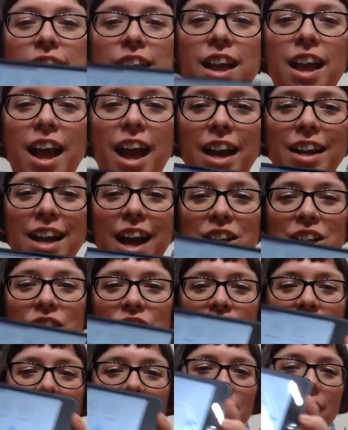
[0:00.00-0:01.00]
and actually
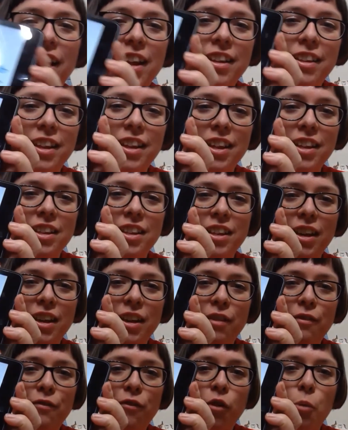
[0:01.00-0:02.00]
create the, the
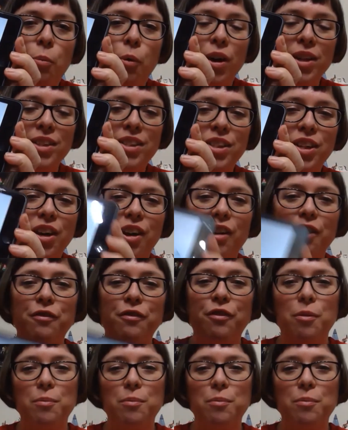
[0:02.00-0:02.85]
four point star from the